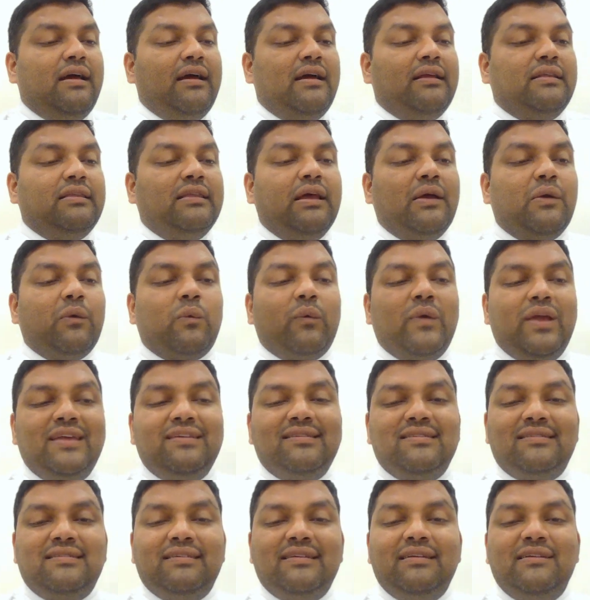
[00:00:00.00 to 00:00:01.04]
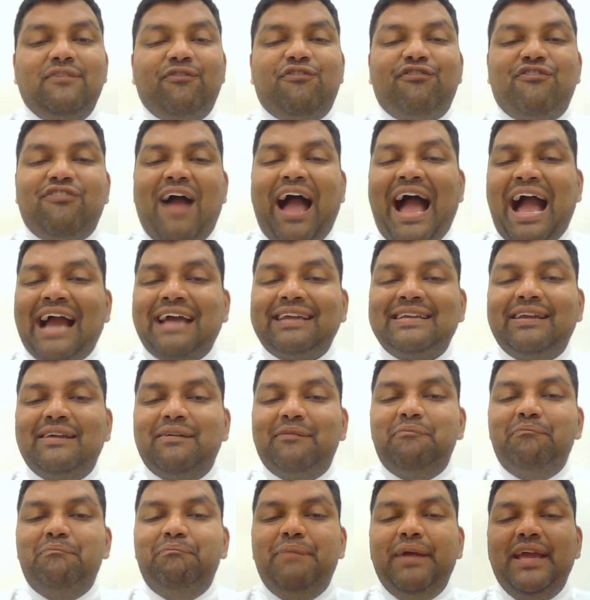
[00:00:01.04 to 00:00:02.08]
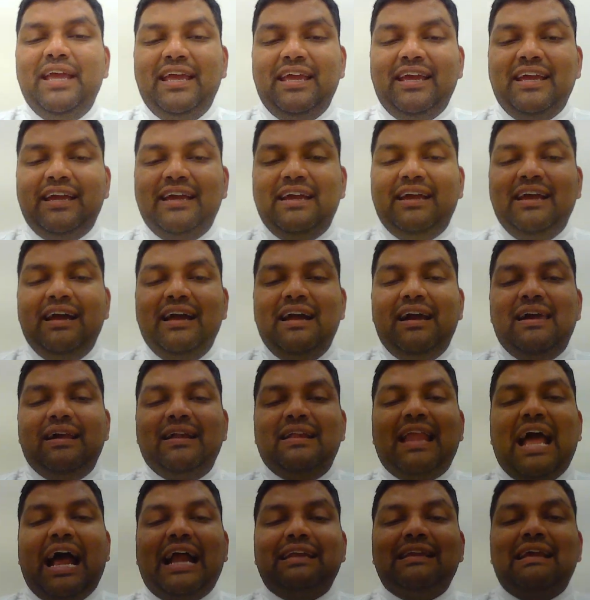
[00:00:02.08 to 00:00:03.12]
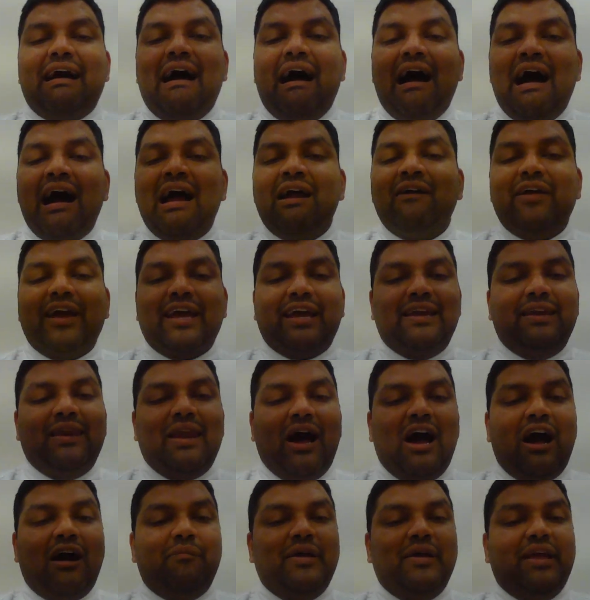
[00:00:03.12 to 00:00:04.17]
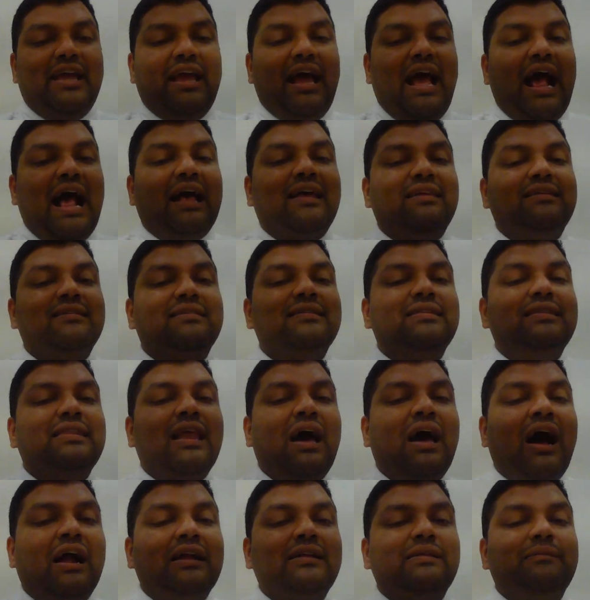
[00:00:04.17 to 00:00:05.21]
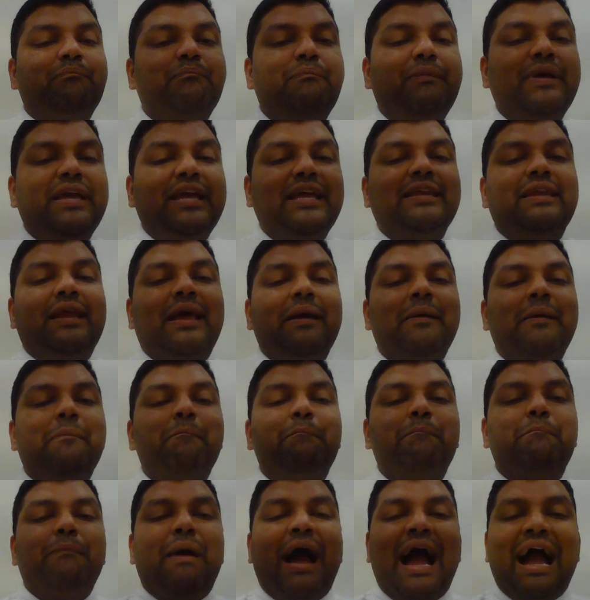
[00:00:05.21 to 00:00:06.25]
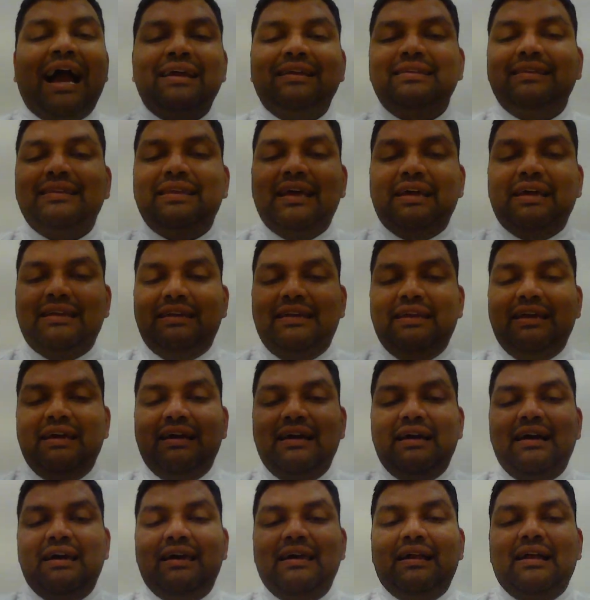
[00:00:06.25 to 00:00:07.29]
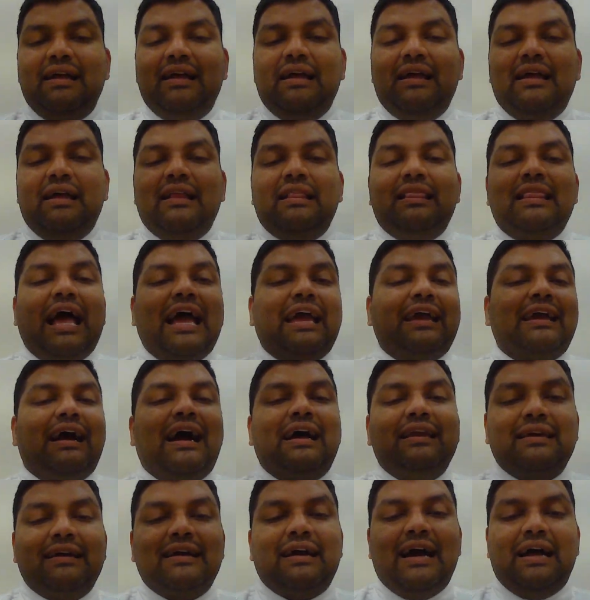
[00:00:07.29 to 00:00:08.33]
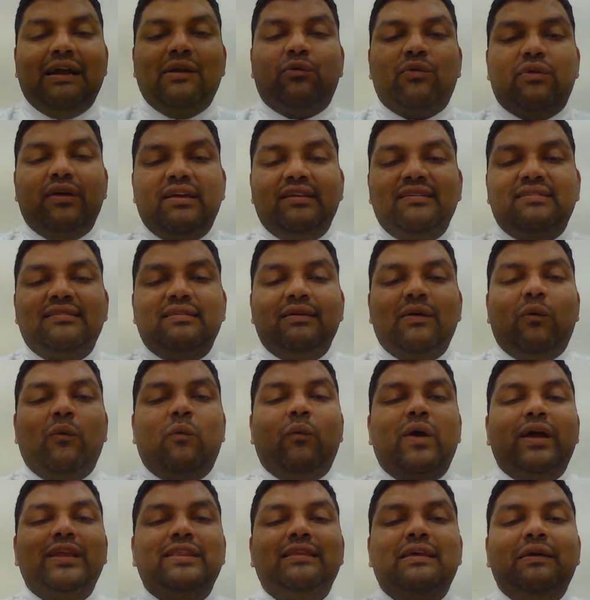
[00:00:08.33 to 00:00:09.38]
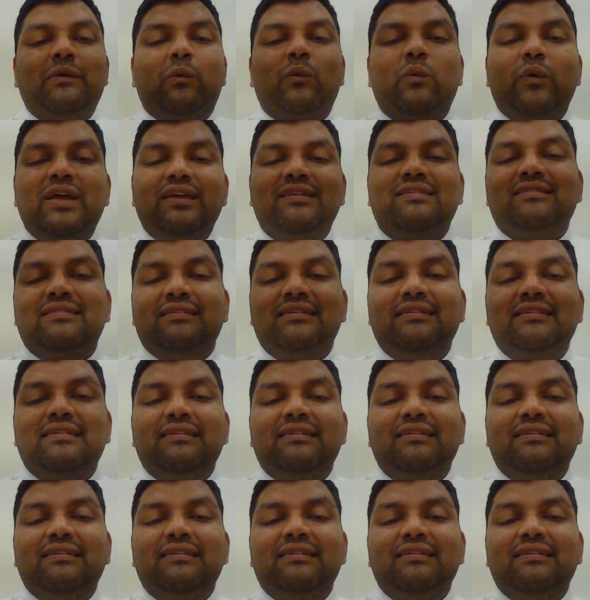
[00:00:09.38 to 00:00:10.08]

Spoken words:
The recent fact being that our economy has not been impacted like other countries with the recent